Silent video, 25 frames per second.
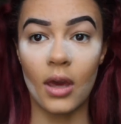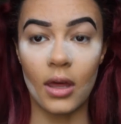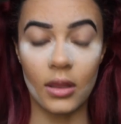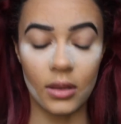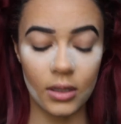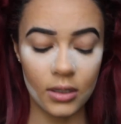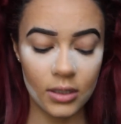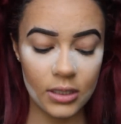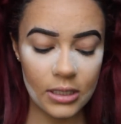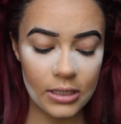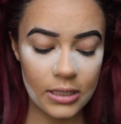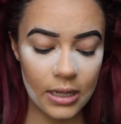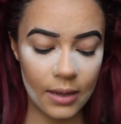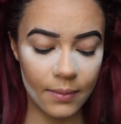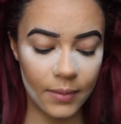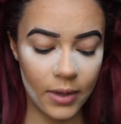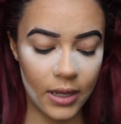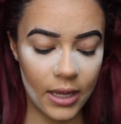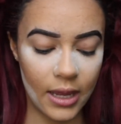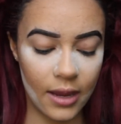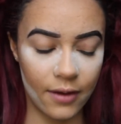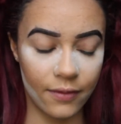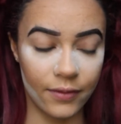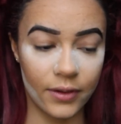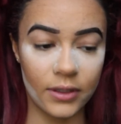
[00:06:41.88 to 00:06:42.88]
And this is like
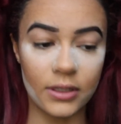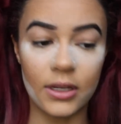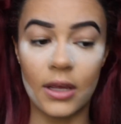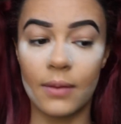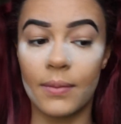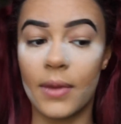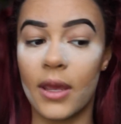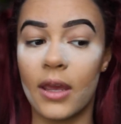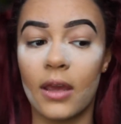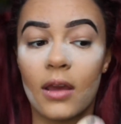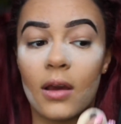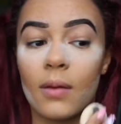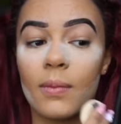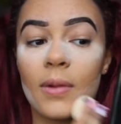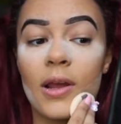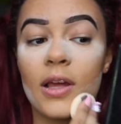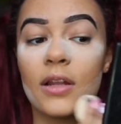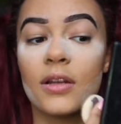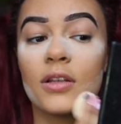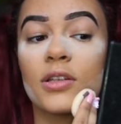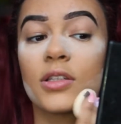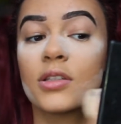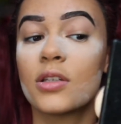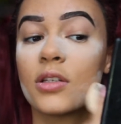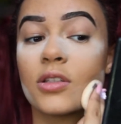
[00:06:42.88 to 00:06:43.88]
my everyday makeup, like
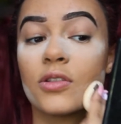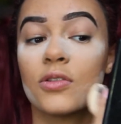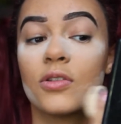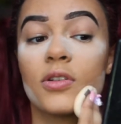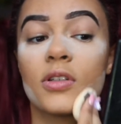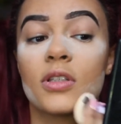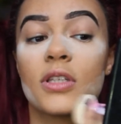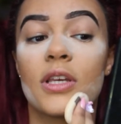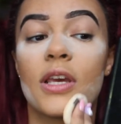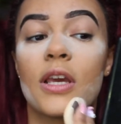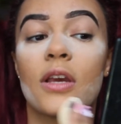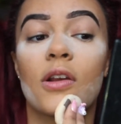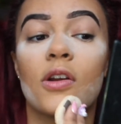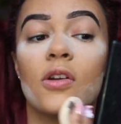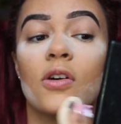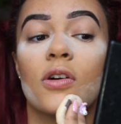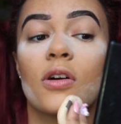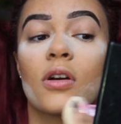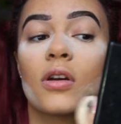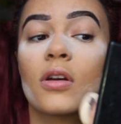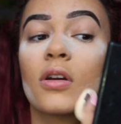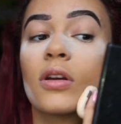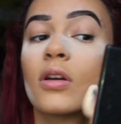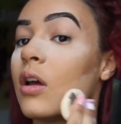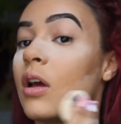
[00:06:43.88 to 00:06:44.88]
this does not take
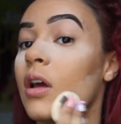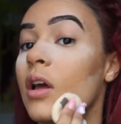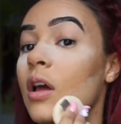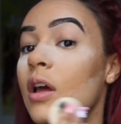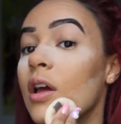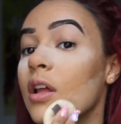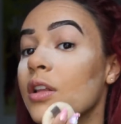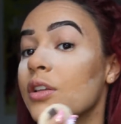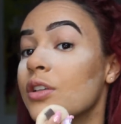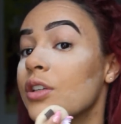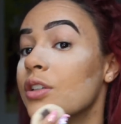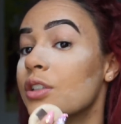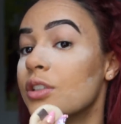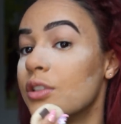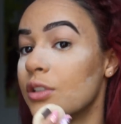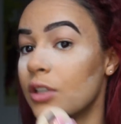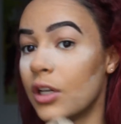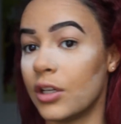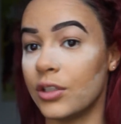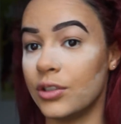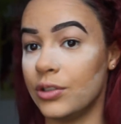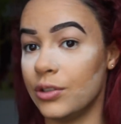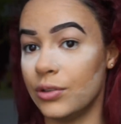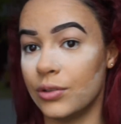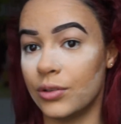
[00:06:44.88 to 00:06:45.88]
long. And usually
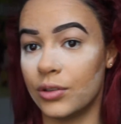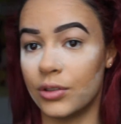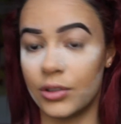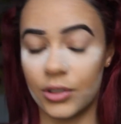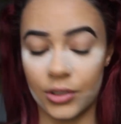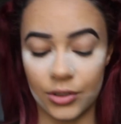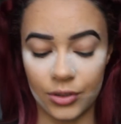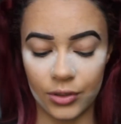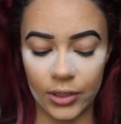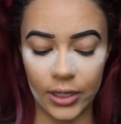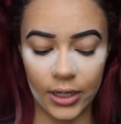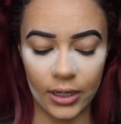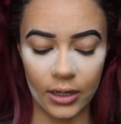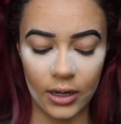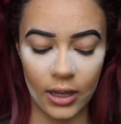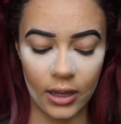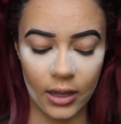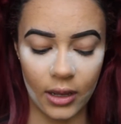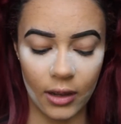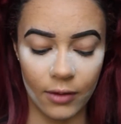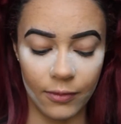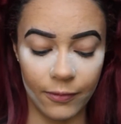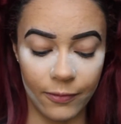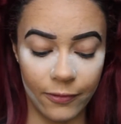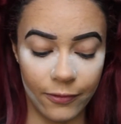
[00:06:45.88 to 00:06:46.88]
I do it on the train, like
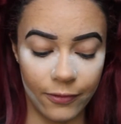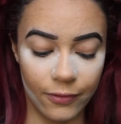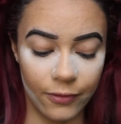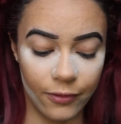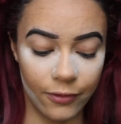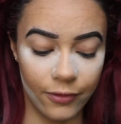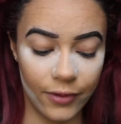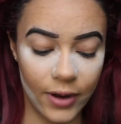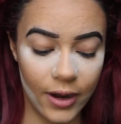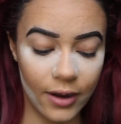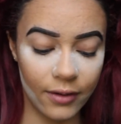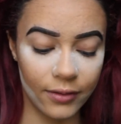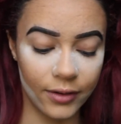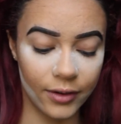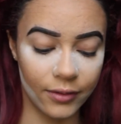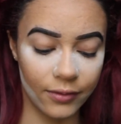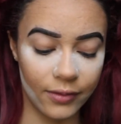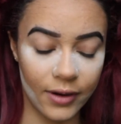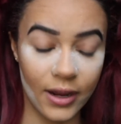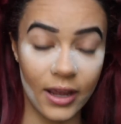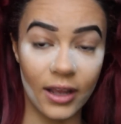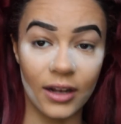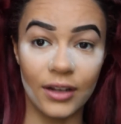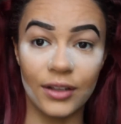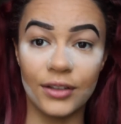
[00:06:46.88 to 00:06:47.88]
I very
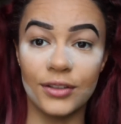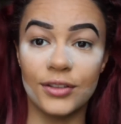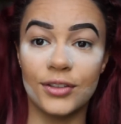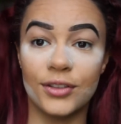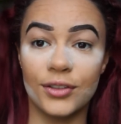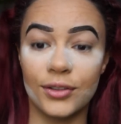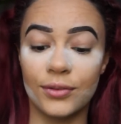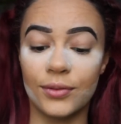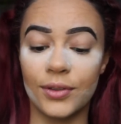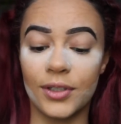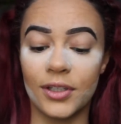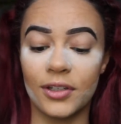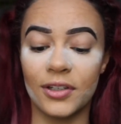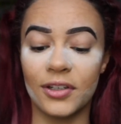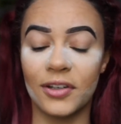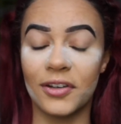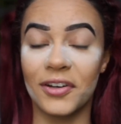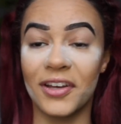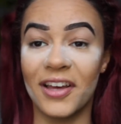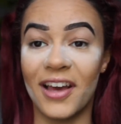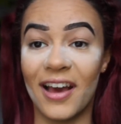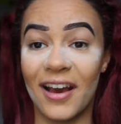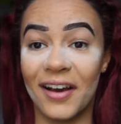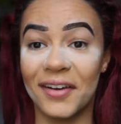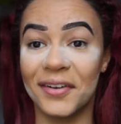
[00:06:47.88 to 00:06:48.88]
rarely do it
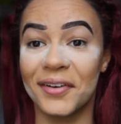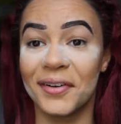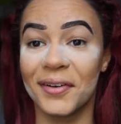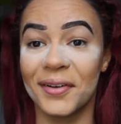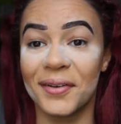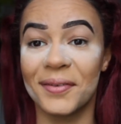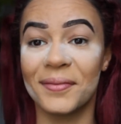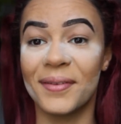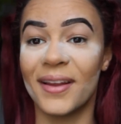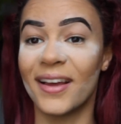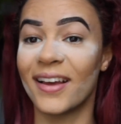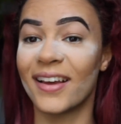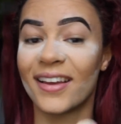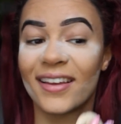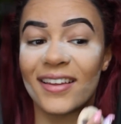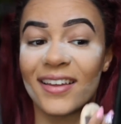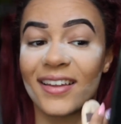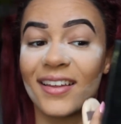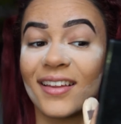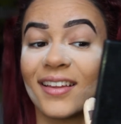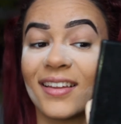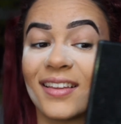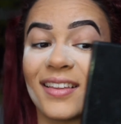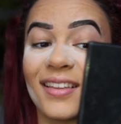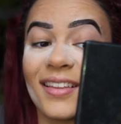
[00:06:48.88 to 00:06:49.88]
at home. Like,
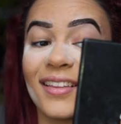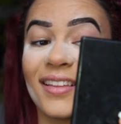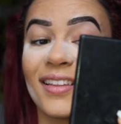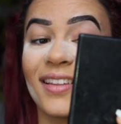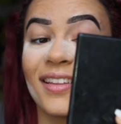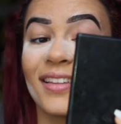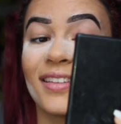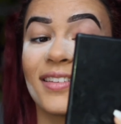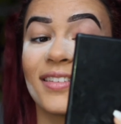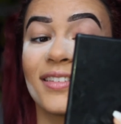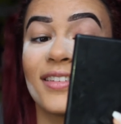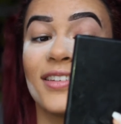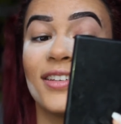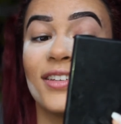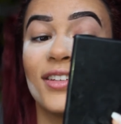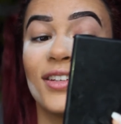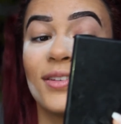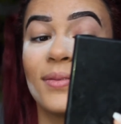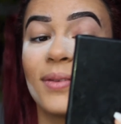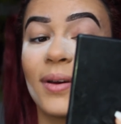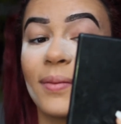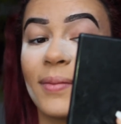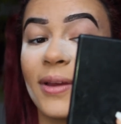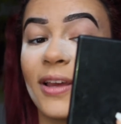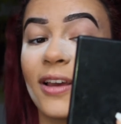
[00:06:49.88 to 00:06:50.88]
to do
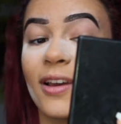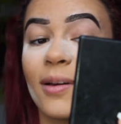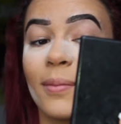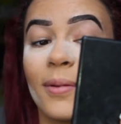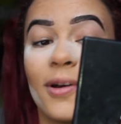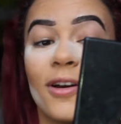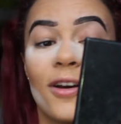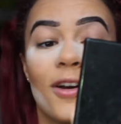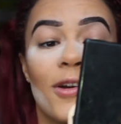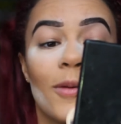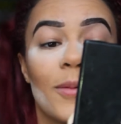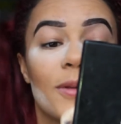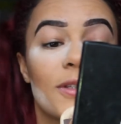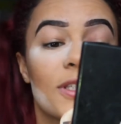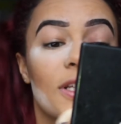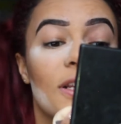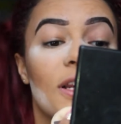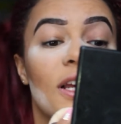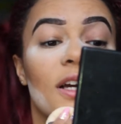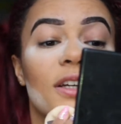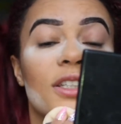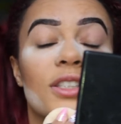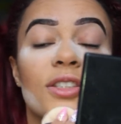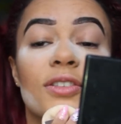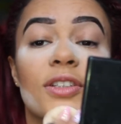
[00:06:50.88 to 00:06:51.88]
my makeup at home is a
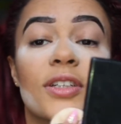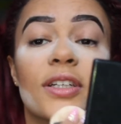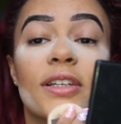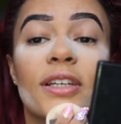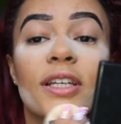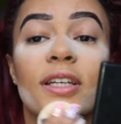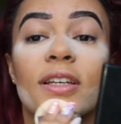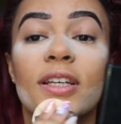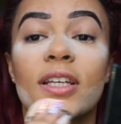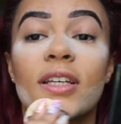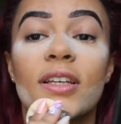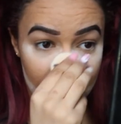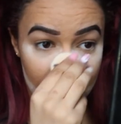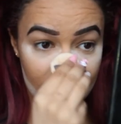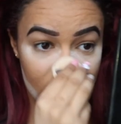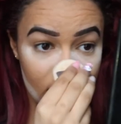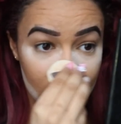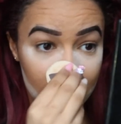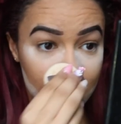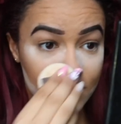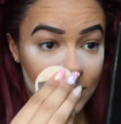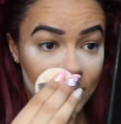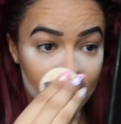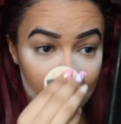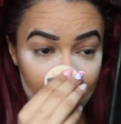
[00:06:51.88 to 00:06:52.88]
luxury.
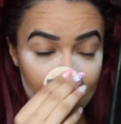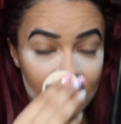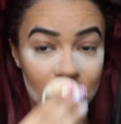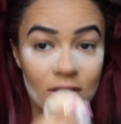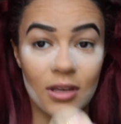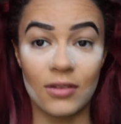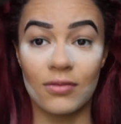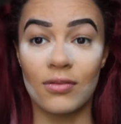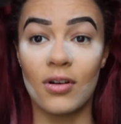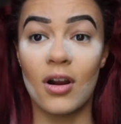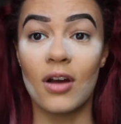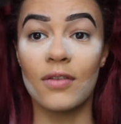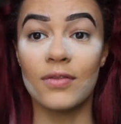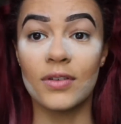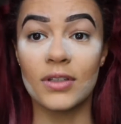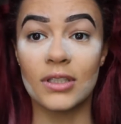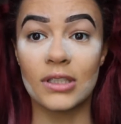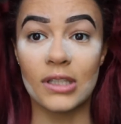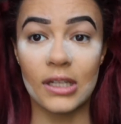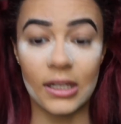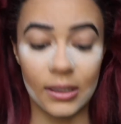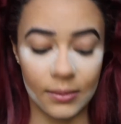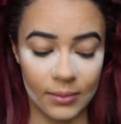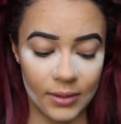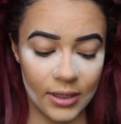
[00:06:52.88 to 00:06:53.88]
Just because I'd rather
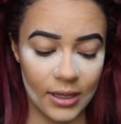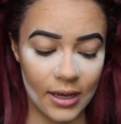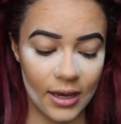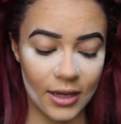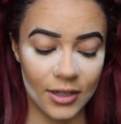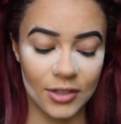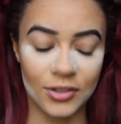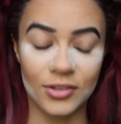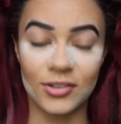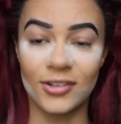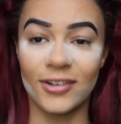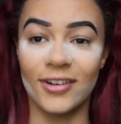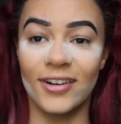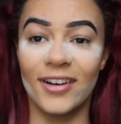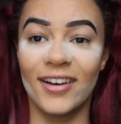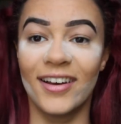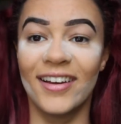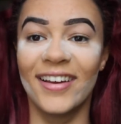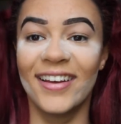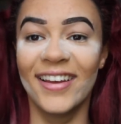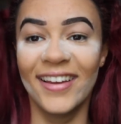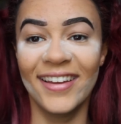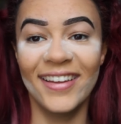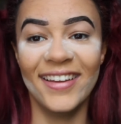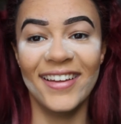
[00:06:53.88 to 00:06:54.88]
sleep the extra,
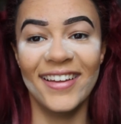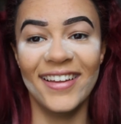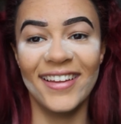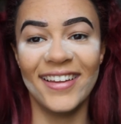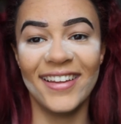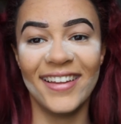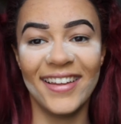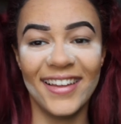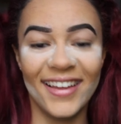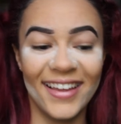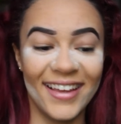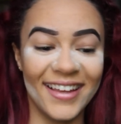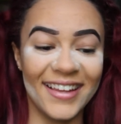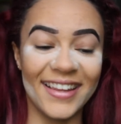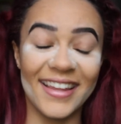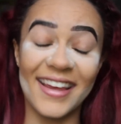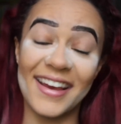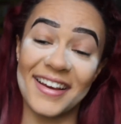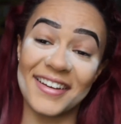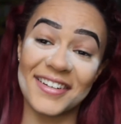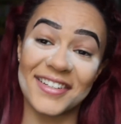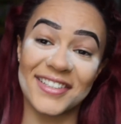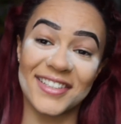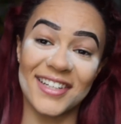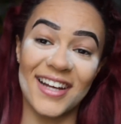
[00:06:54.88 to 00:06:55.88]
the
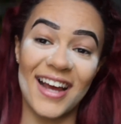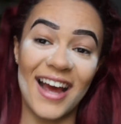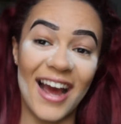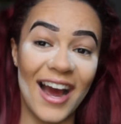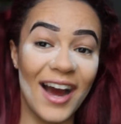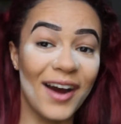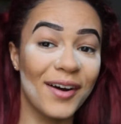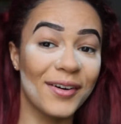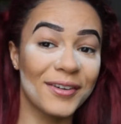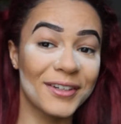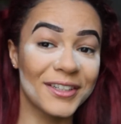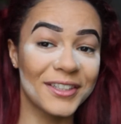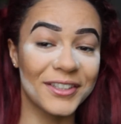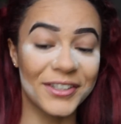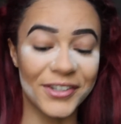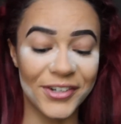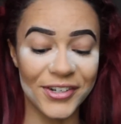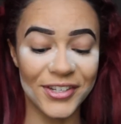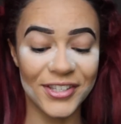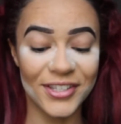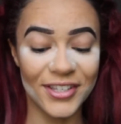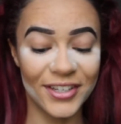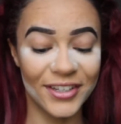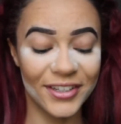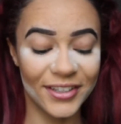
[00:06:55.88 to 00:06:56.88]
extra hour or
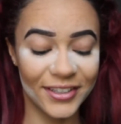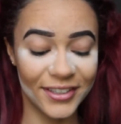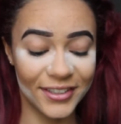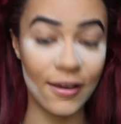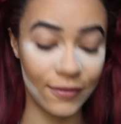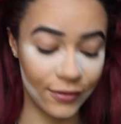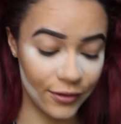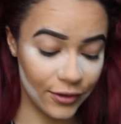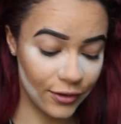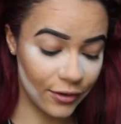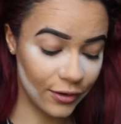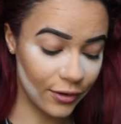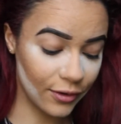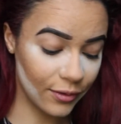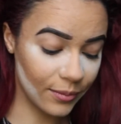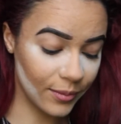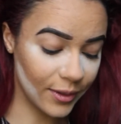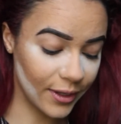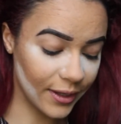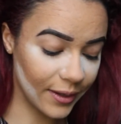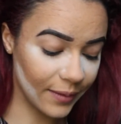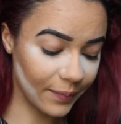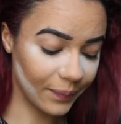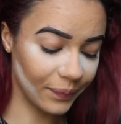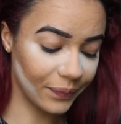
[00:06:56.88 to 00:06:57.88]
so. If you know
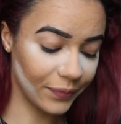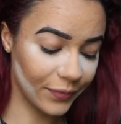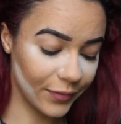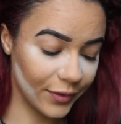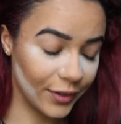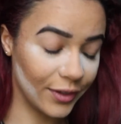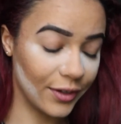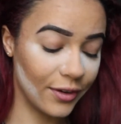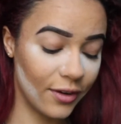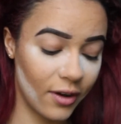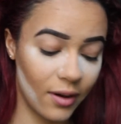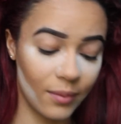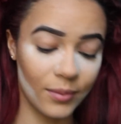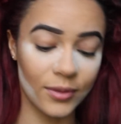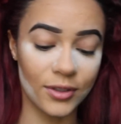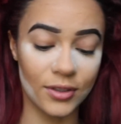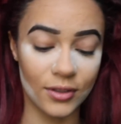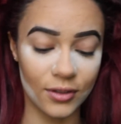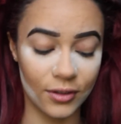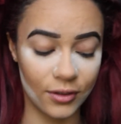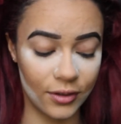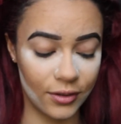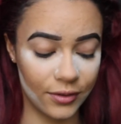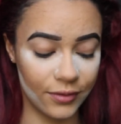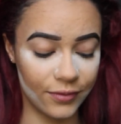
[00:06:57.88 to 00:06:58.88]
me, you know I'm a
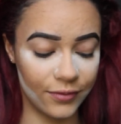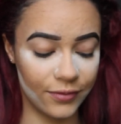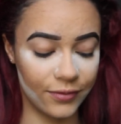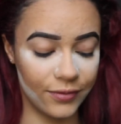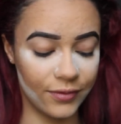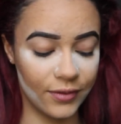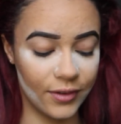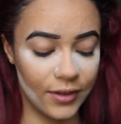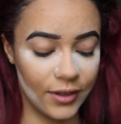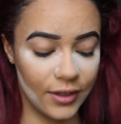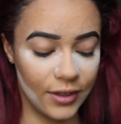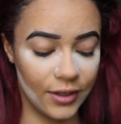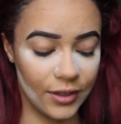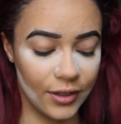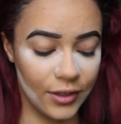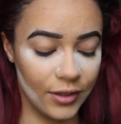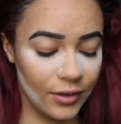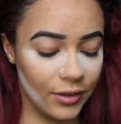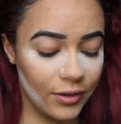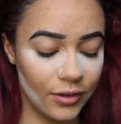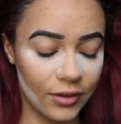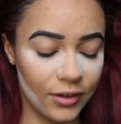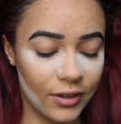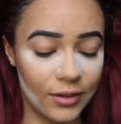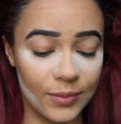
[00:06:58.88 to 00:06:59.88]
sloth.
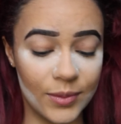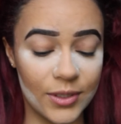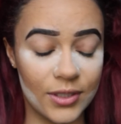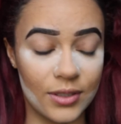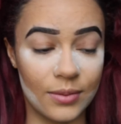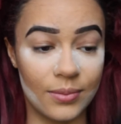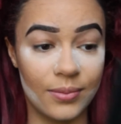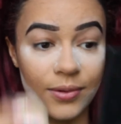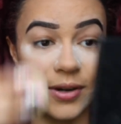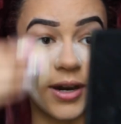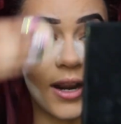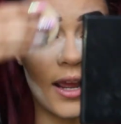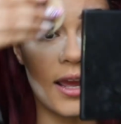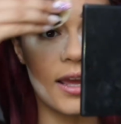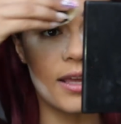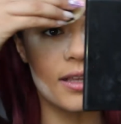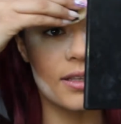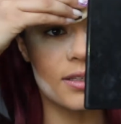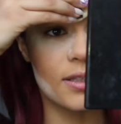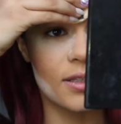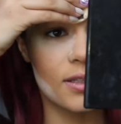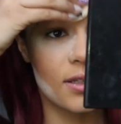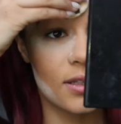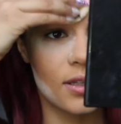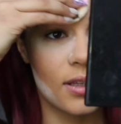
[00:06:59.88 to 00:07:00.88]
You're not gonna be
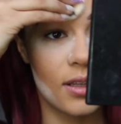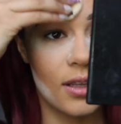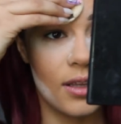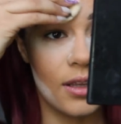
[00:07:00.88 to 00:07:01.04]
surprised.